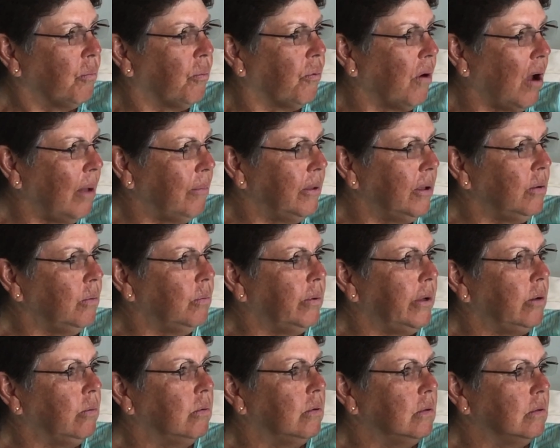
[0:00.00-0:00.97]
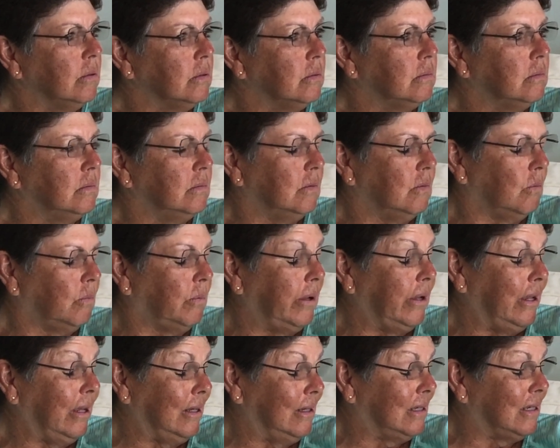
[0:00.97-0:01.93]
Probably, we will.
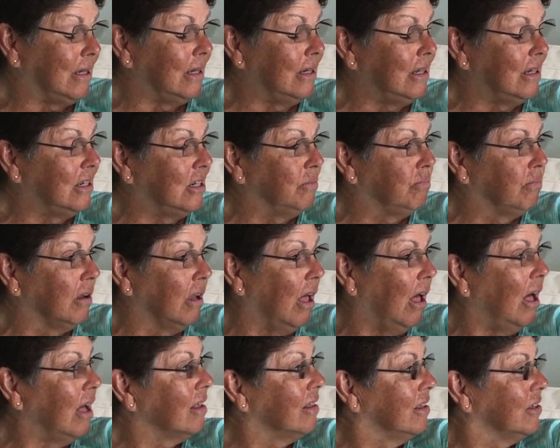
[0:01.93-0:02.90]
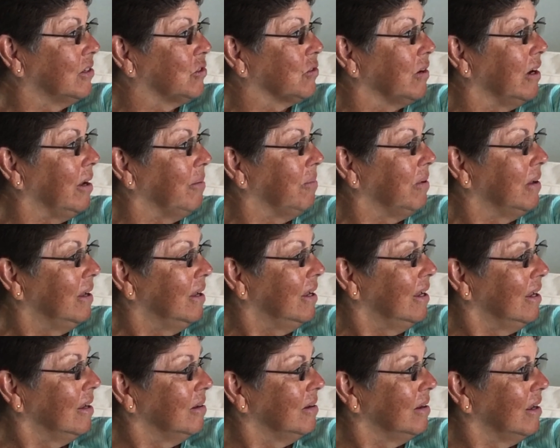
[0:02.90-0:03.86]
We intended to blog the trip,
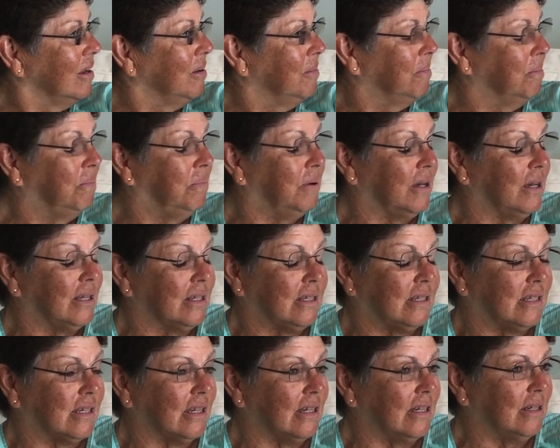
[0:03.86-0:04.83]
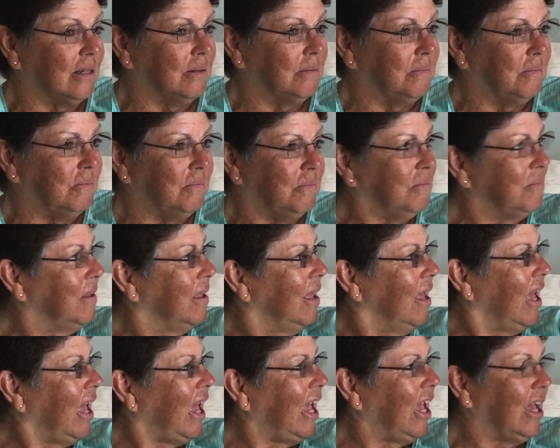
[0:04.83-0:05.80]
but um,
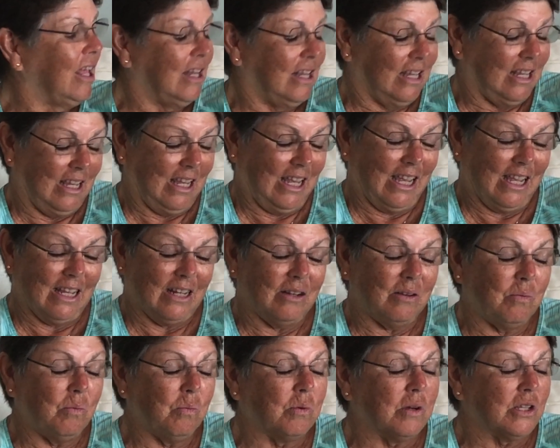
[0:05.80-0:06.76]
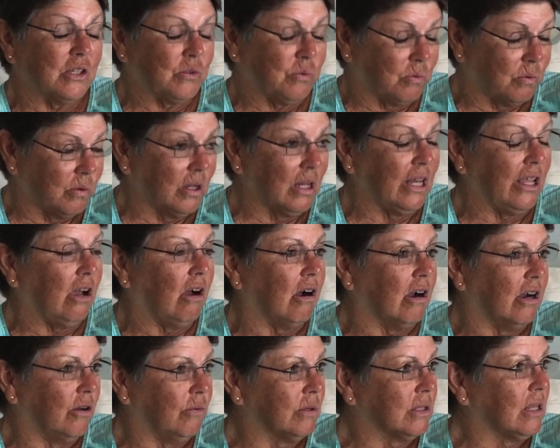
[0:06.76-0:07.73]
it it was really
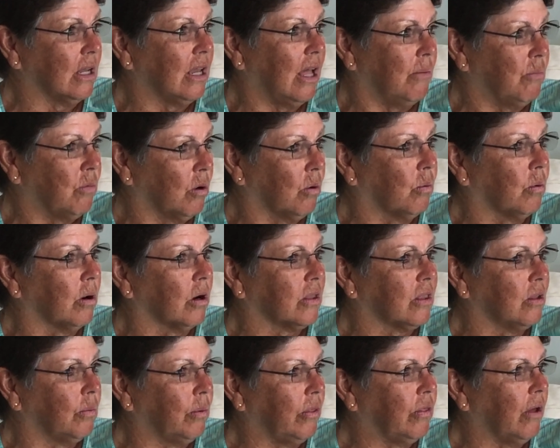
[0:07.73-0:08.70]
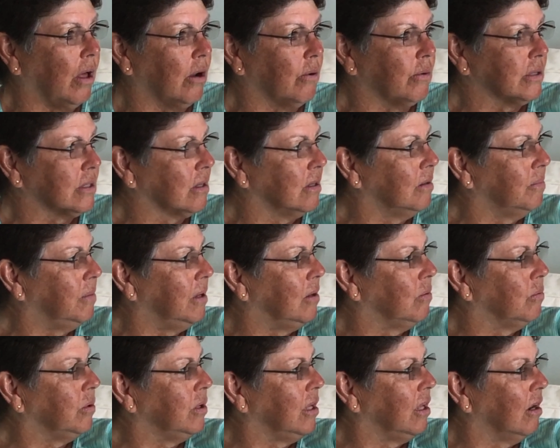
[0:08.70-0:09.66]
hard. It was a lot more work than we thought it was going to be. And
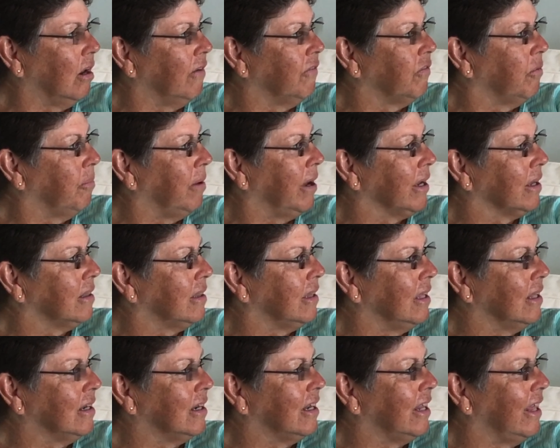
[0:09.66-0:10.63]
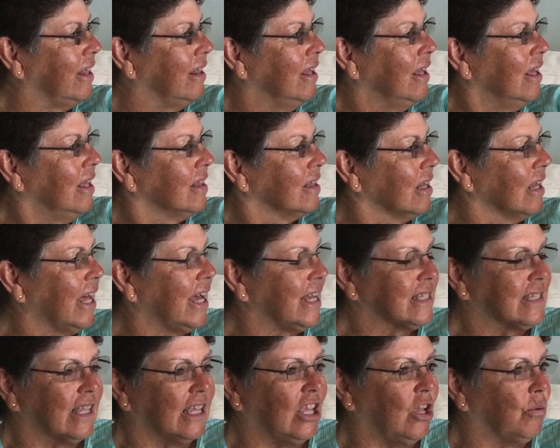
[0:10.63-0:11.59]
when you get off the bike at the end of the day, the
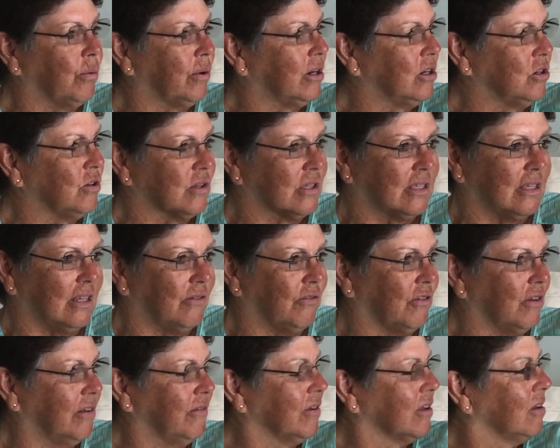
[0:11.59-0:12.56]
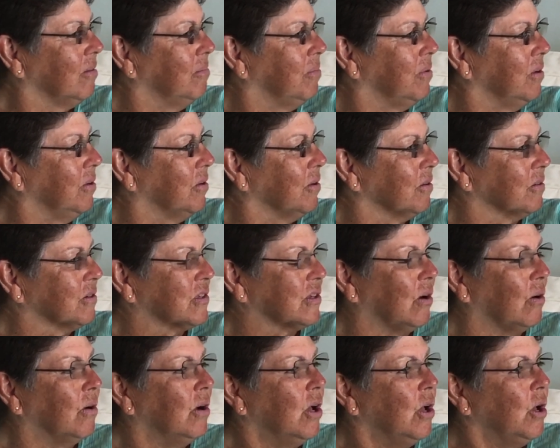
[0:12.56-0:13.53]
last thing you want to do is sit in front of a computer.
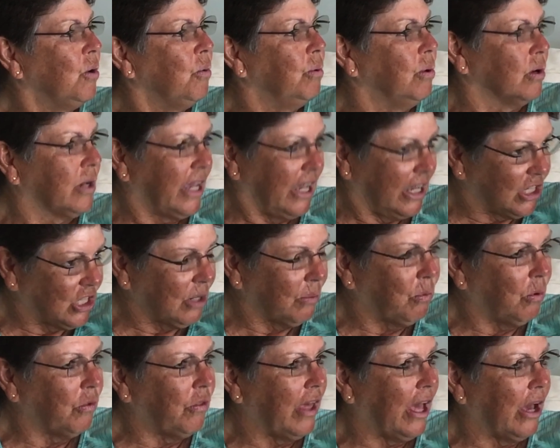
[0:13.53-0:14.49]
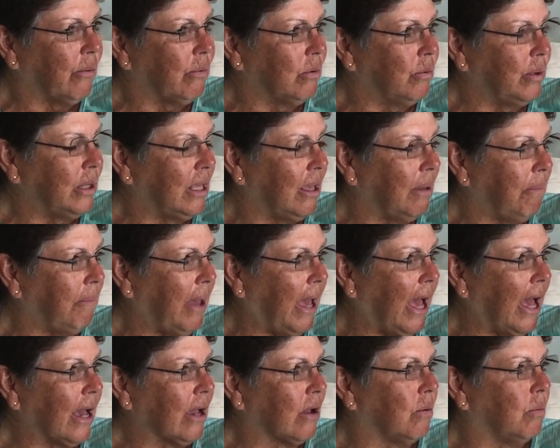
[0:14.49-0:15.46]
So we'll catch up with that when we get
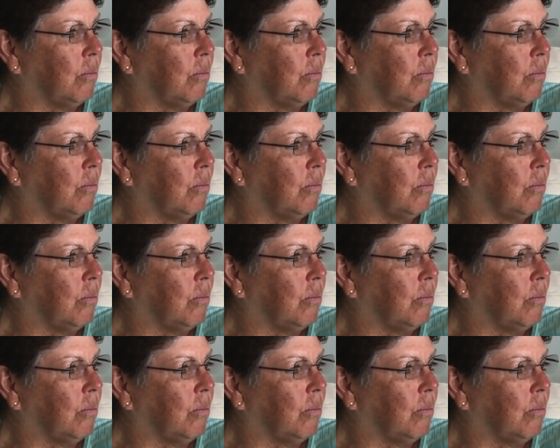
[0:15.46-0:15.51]
back.